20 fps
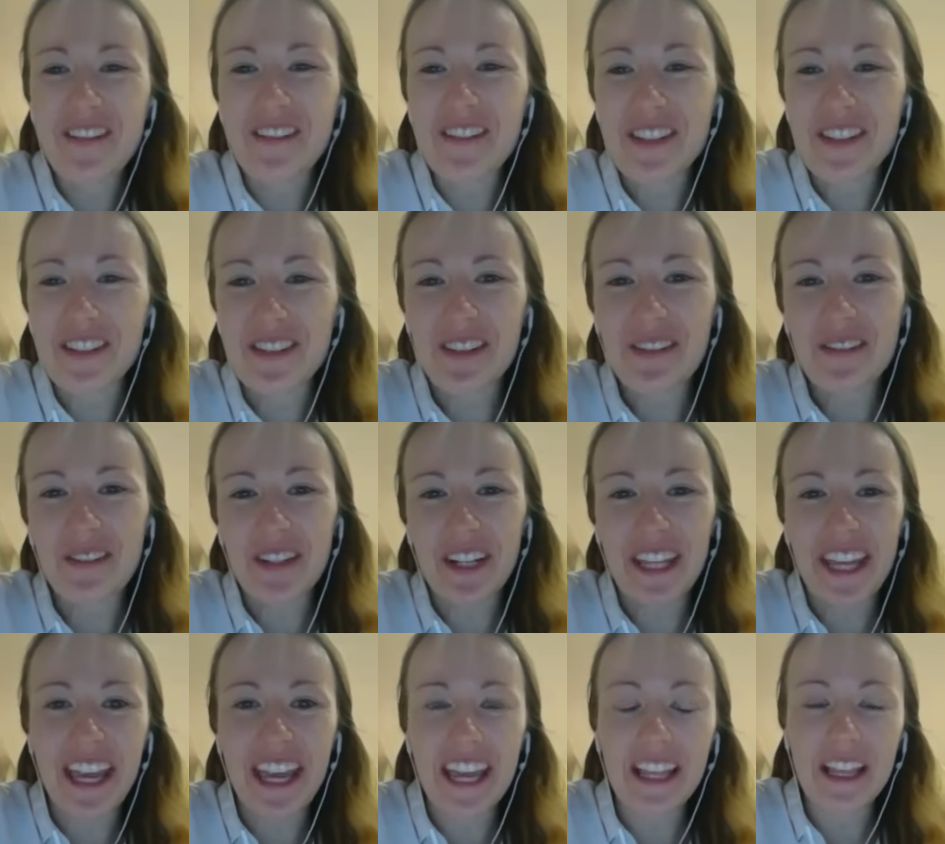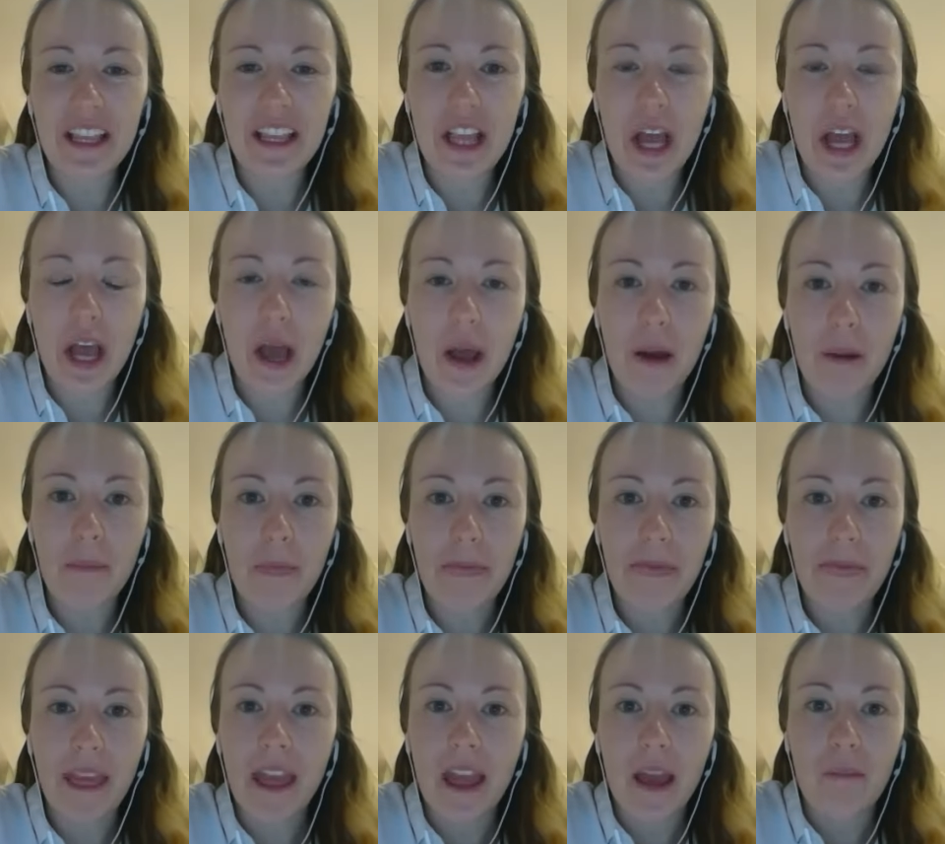We shouldn't forget.
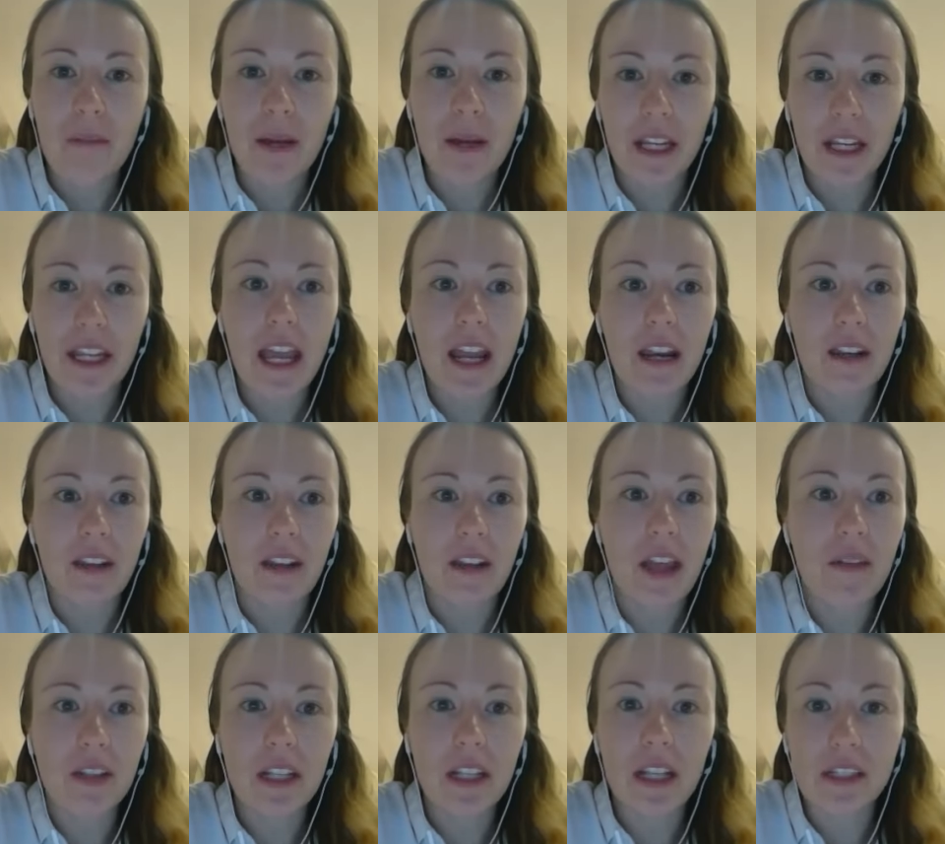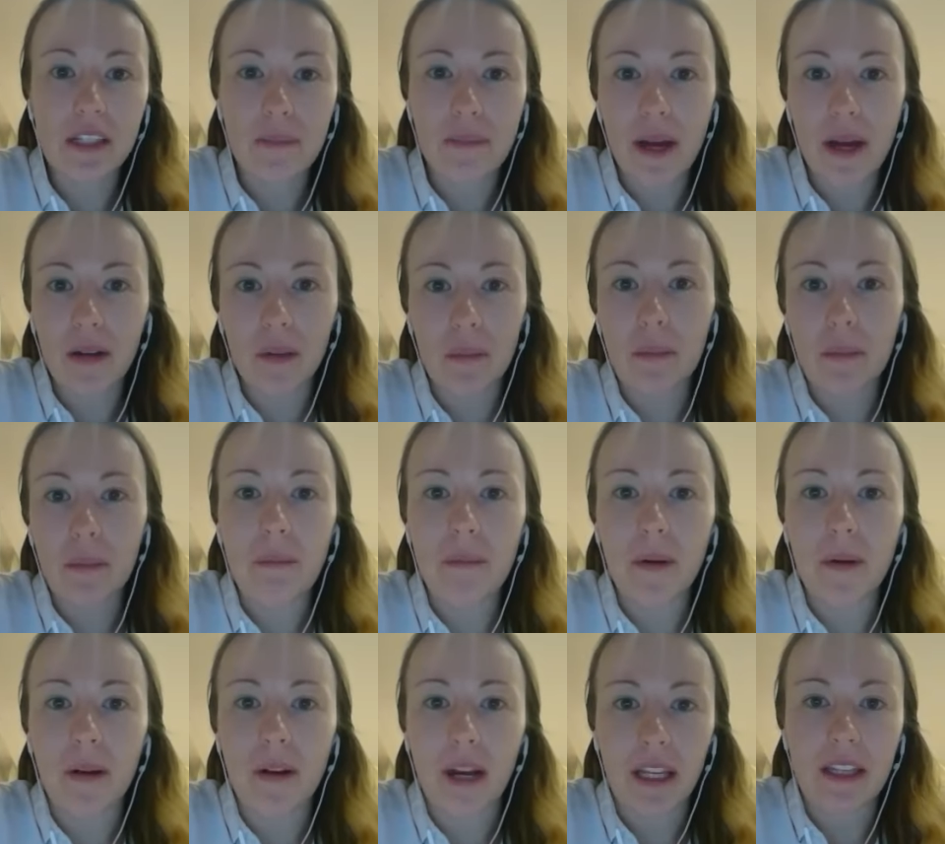But again, everything is about the
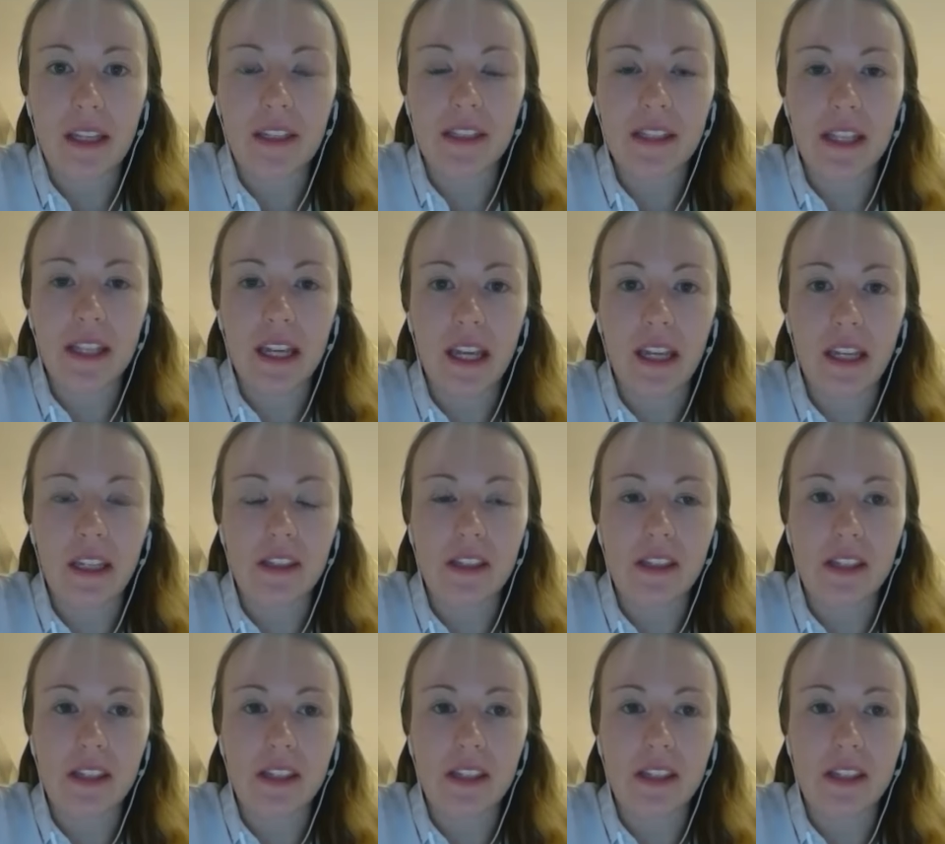people, I can say.